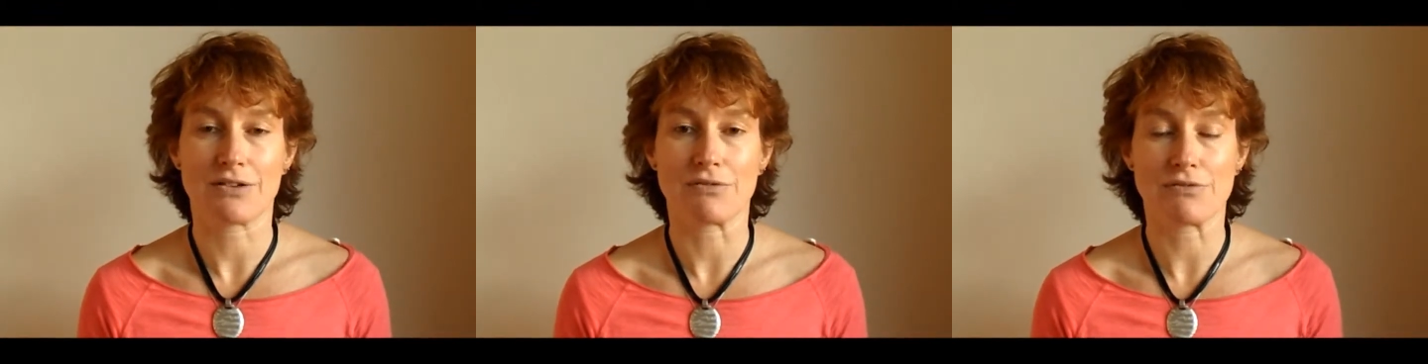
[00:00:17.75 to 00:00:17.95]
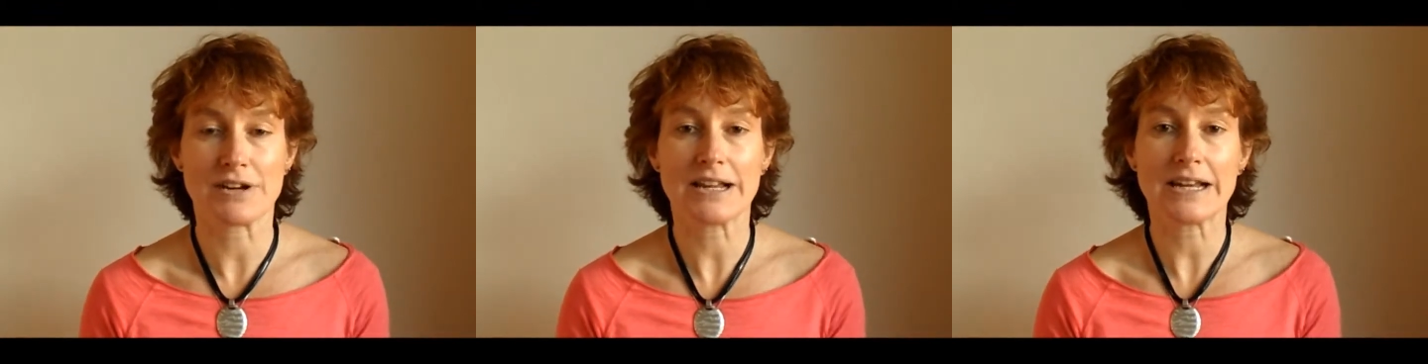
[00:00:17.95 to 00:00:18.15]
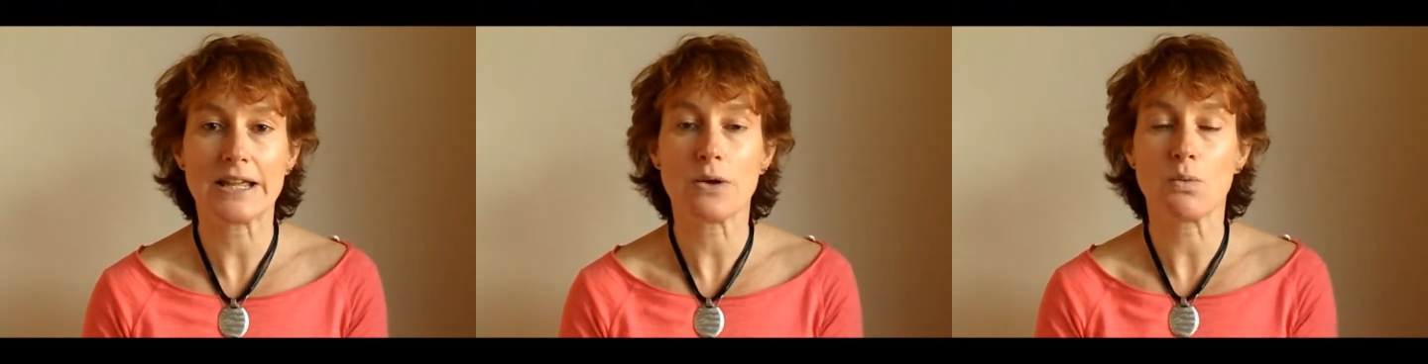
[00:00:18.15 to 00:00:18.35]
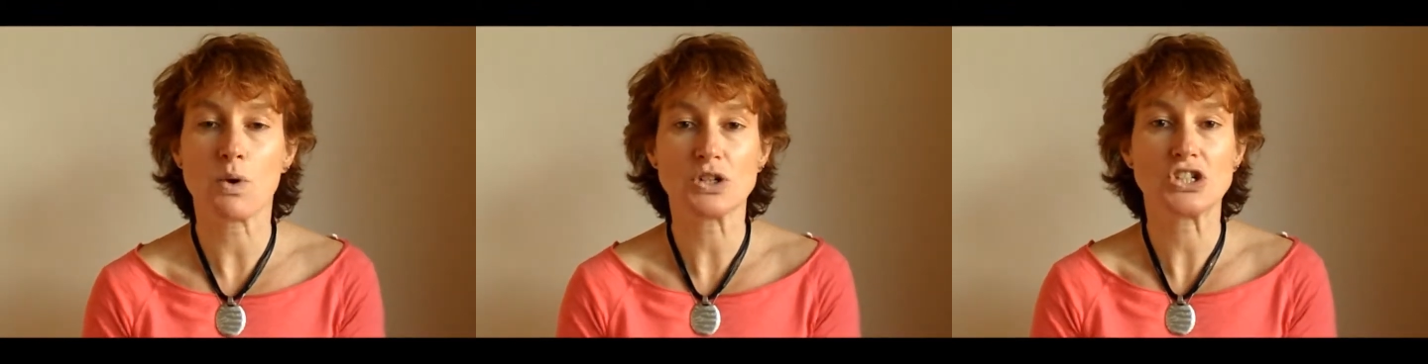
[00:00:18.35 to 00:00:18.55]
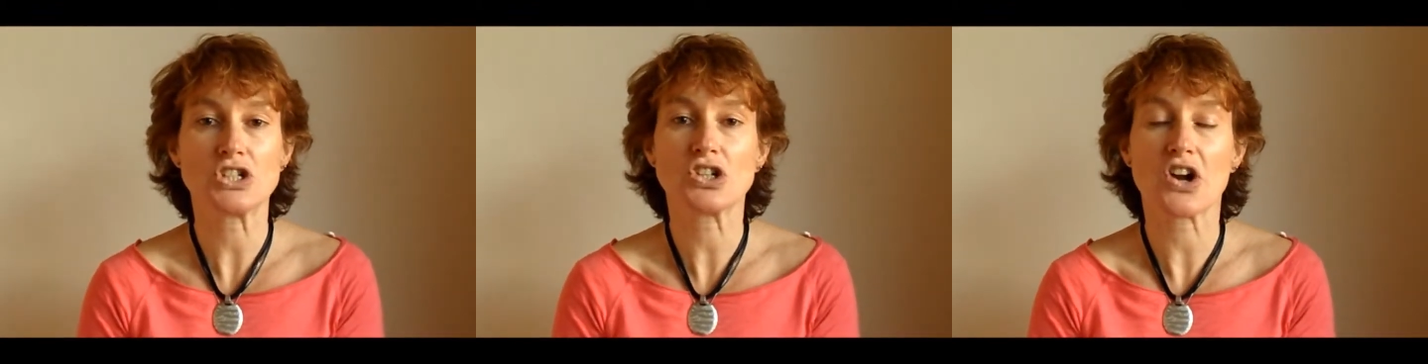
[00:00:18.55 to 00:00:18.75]
Really,
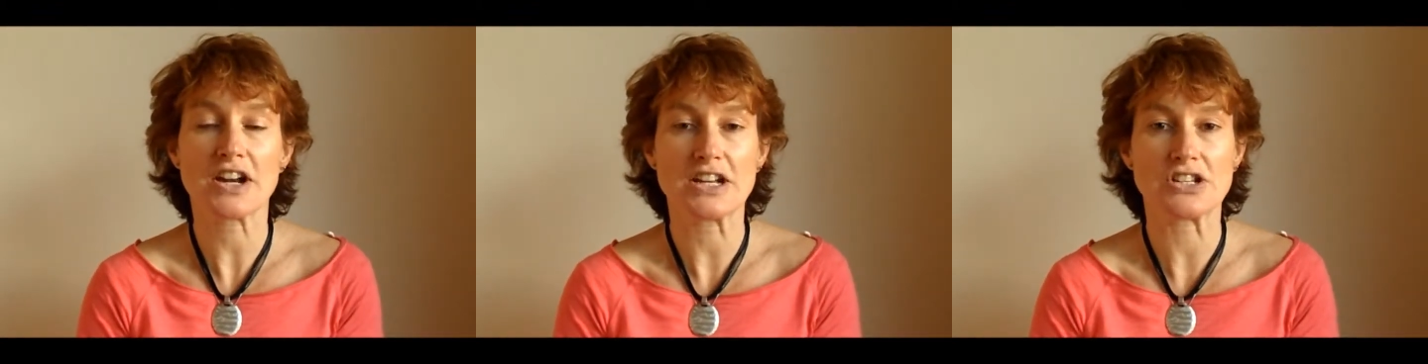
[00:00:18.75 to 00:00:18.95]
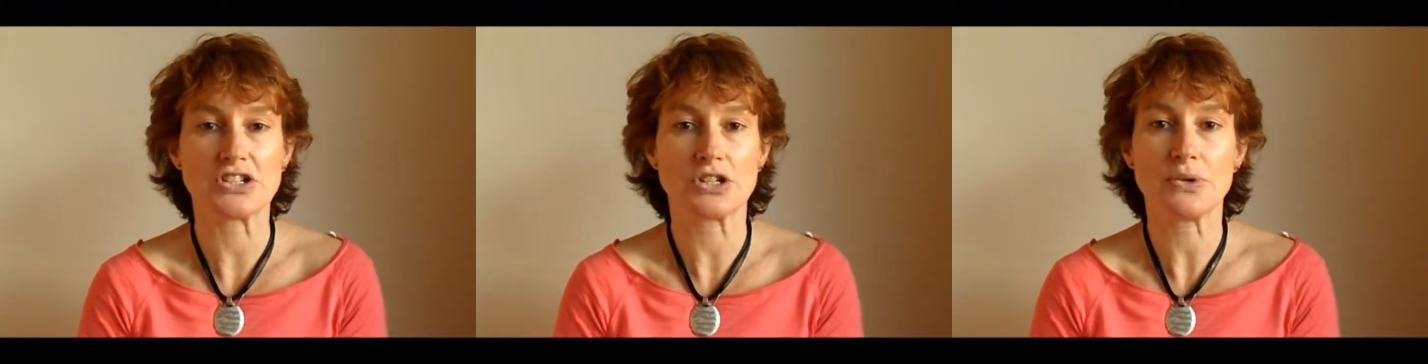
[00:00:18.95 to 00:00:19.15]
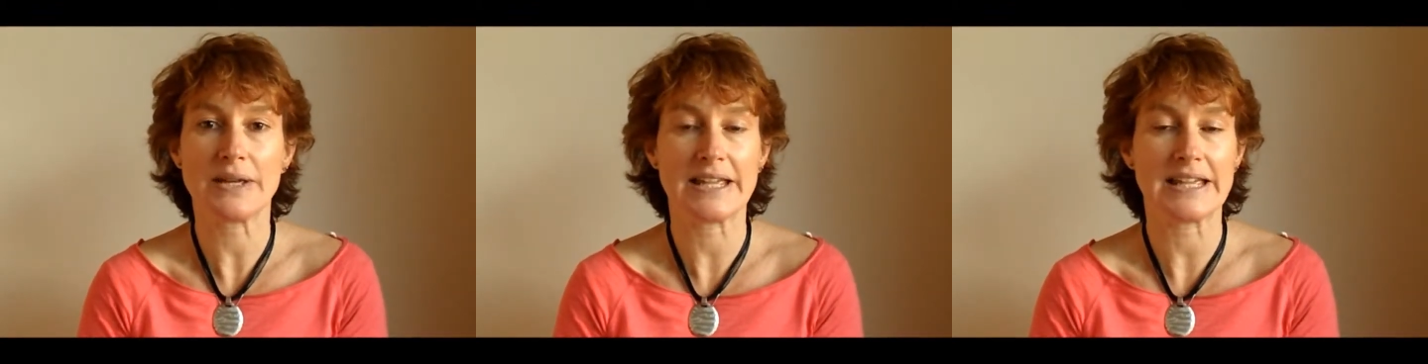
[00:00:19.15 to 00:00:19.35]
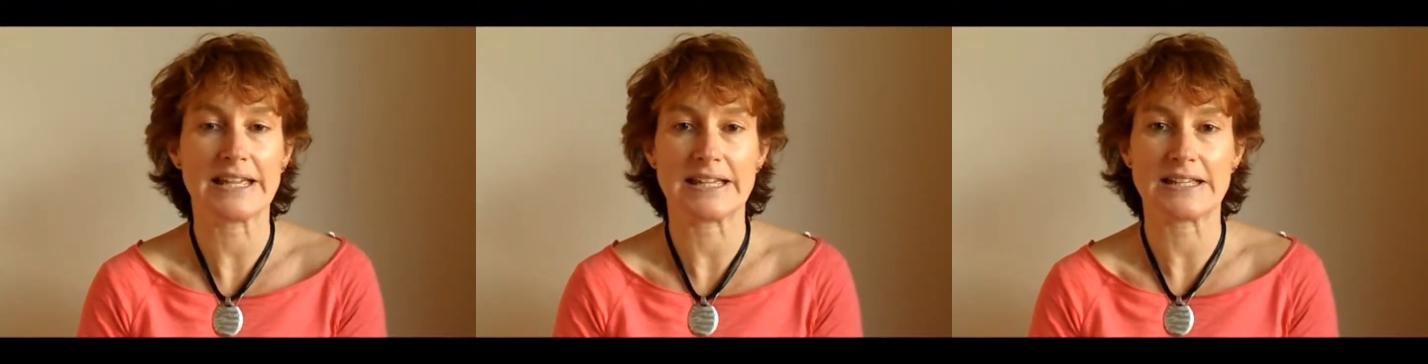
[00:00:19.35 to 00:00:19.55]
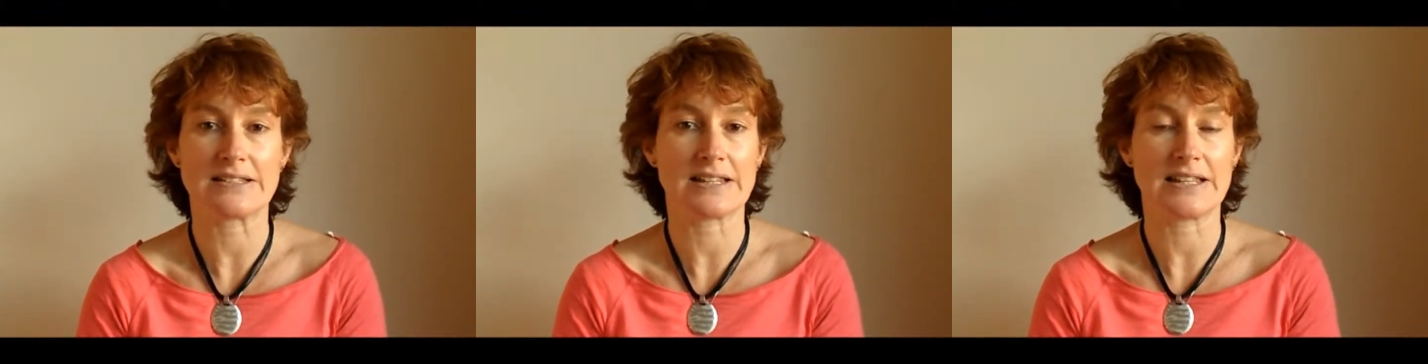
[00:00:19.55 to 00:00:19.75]
what you're trying to do
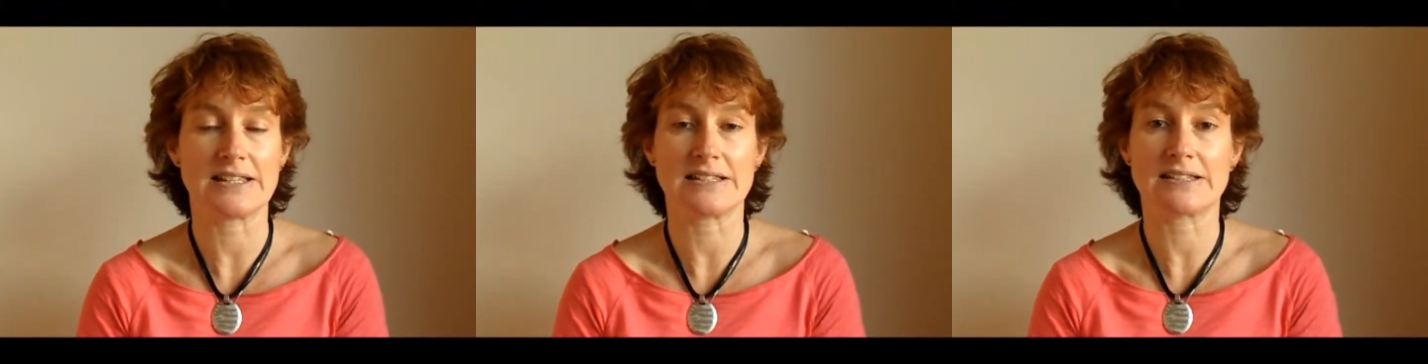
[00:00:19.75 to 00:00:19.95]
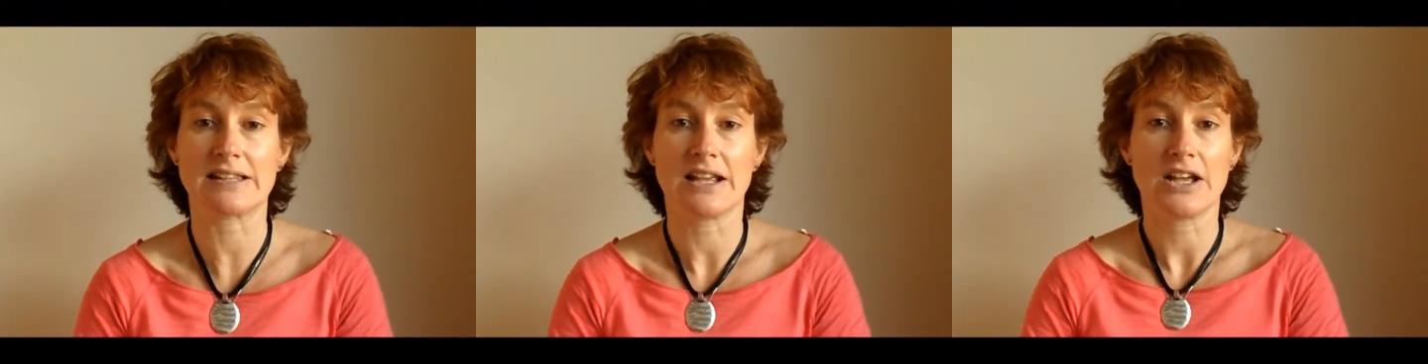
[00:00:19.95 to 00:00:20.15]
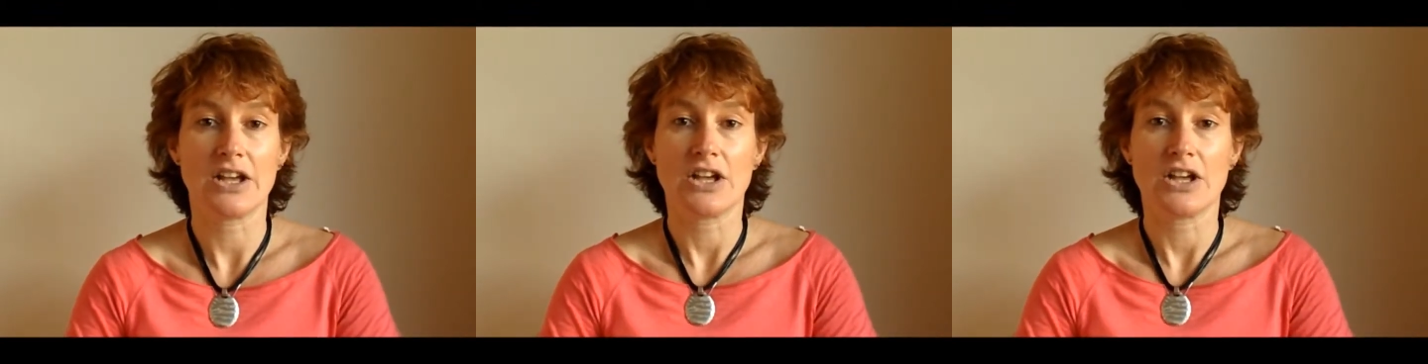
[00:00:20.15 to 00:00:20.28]
here is